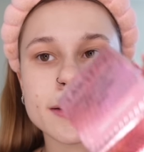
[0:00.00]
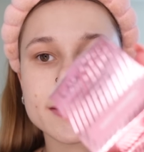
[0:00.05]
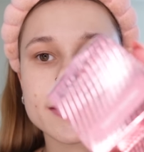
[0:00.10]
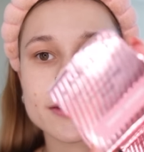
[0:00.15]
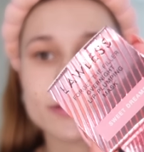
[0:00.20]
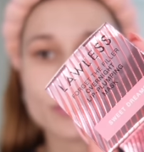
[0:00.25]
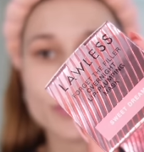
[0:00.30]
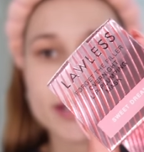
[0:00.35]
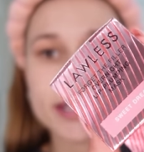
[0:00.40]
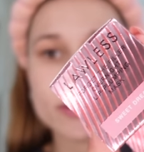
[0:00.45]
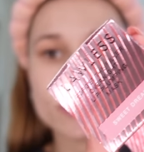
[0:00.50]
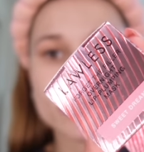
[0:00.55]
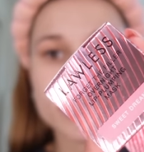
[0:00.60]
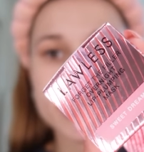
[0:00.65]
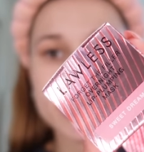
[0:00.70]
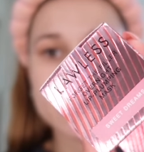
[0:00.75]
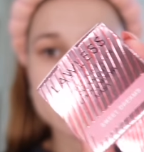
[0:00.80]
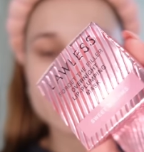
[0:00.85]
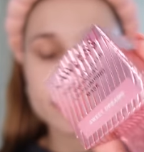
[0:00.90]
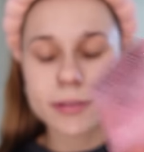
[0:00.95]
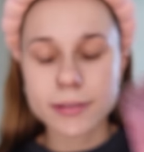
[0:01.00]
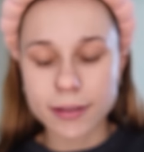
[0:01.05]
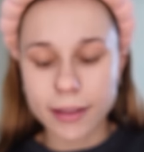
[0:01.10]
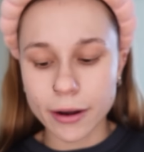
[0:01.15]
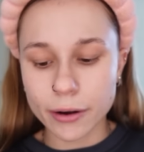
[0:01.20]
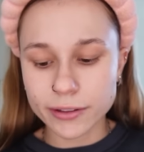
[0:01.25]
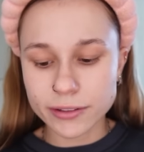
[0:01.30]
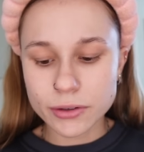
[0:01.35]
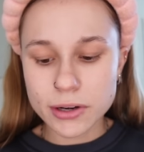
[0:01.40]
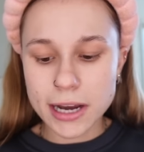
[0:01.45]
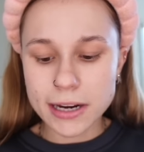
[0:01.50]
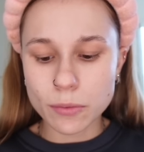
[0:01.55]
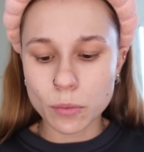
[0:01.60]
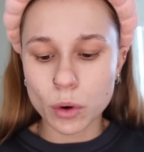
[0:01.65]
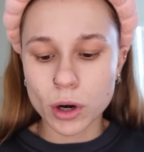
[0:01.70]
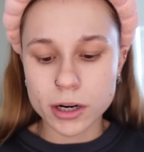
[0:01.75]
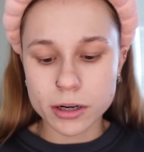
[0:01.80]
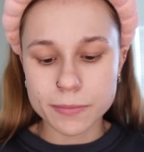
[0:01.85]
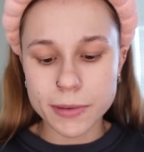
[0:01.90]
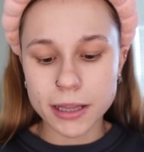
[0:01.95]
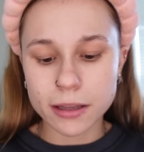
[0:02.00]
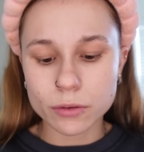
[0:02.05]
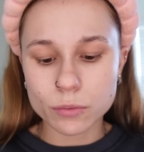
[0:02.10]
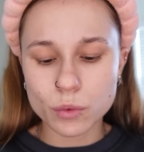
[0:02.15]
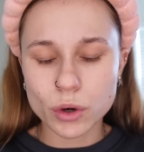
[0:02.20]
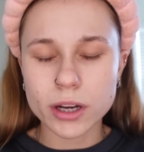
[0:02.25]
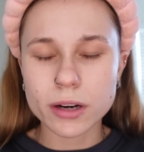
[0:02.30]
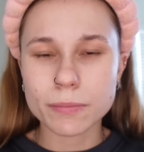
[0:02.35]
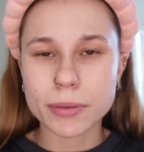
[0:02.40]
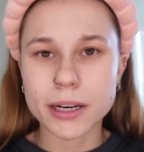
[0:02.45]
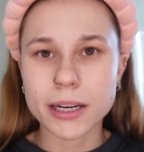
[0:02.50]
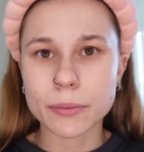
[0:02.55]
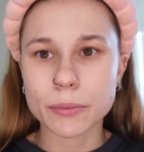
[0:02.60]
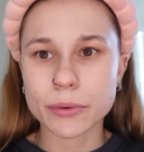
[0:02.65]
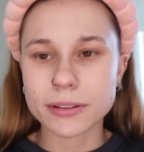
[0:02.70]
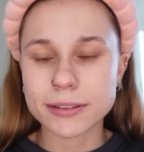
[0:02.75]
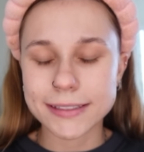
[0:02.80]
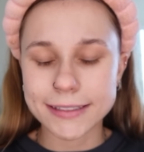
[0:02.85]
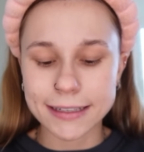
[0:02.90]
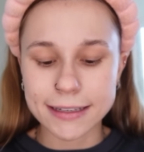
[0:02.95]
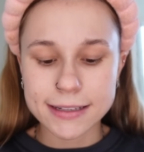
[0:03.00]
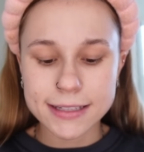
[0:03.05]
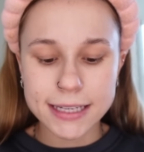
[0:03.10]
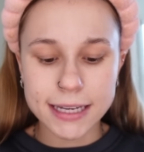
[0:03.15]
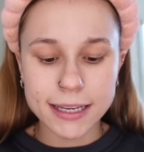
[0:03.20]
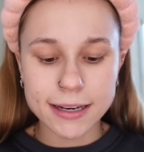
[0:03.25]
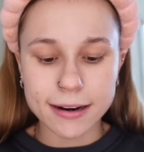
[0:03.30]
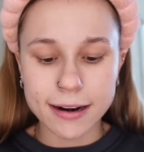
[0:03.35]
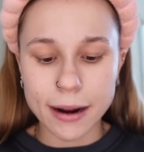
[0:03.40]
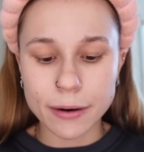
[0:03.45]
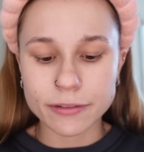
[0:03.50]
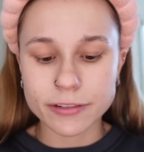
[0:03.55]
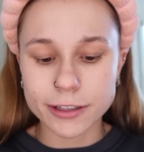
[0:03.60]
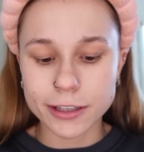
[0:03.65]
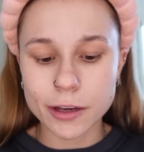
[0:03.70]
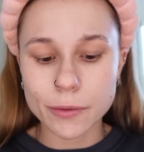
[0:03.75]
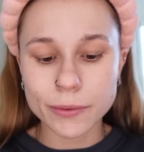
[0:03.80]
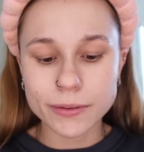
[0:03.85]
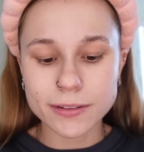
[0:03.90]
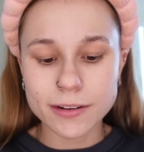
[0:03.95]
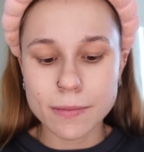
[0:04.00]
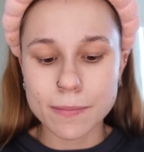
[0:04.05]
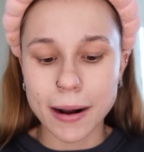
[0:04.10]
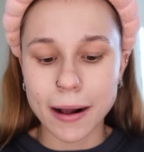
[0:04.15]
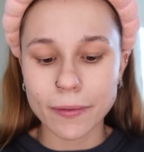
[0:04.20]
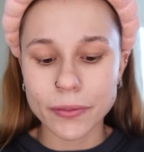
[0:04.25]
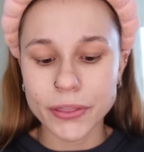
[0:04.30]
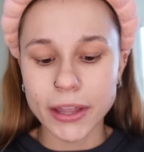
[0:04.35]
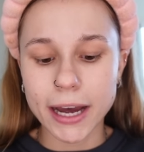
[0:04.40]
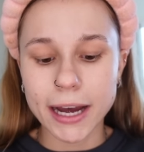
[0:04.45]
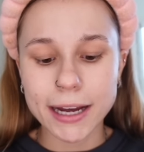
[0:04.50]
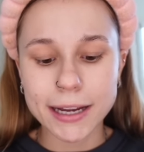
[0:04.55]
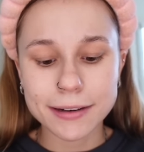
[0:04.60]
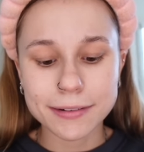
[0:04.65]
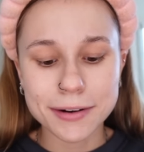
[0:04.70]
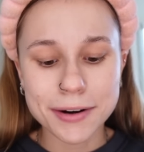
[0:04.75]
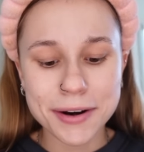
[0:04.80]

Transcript: Sweet Dreams. They also had a watermelon one, but it was tinted and I really wasn't about that.